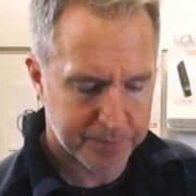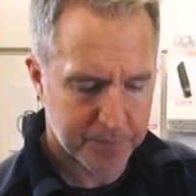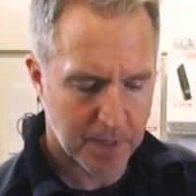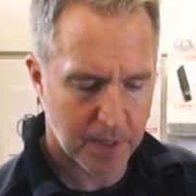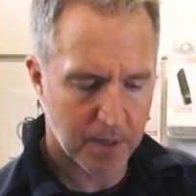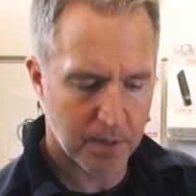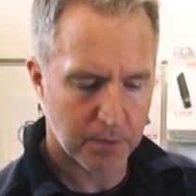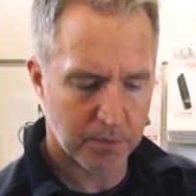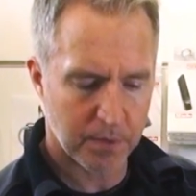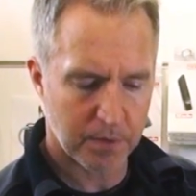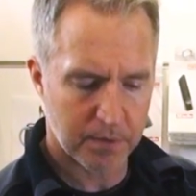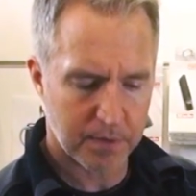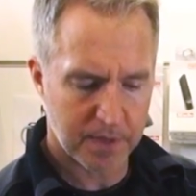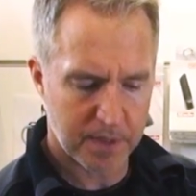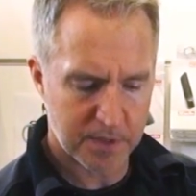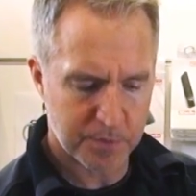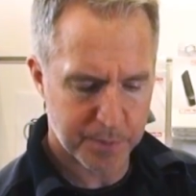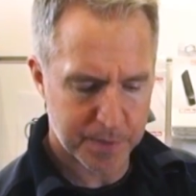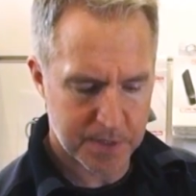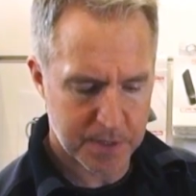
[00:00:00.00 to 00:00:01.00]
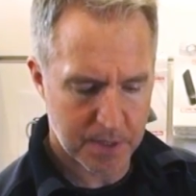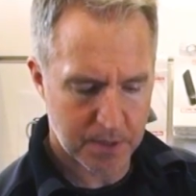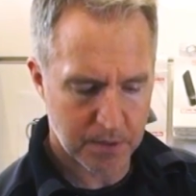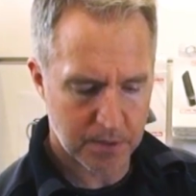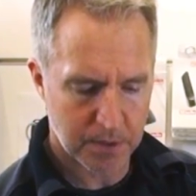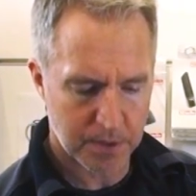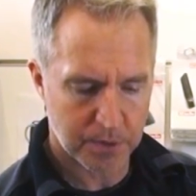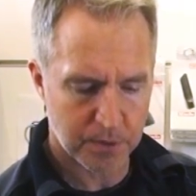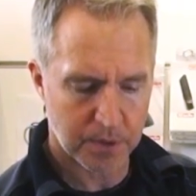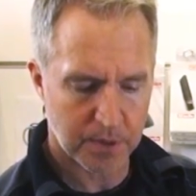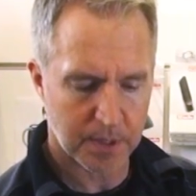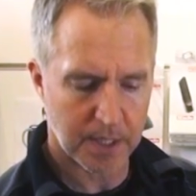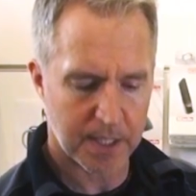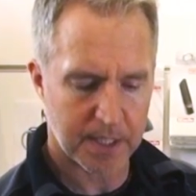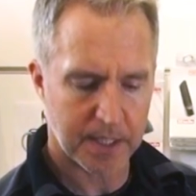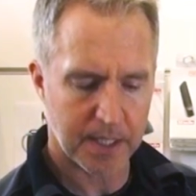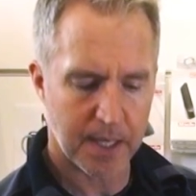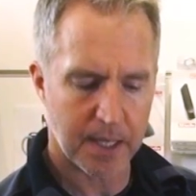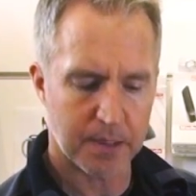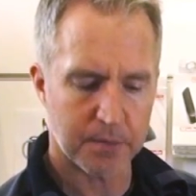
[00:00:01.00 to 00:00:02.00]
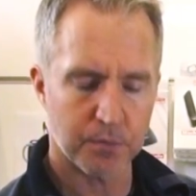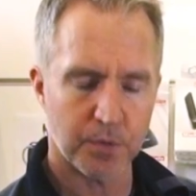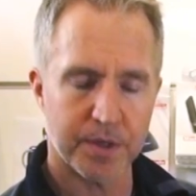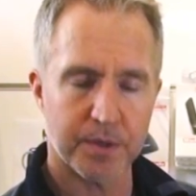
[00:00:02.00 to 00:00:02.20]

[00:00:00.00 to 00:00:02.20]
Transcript: Now, this particular unit, again,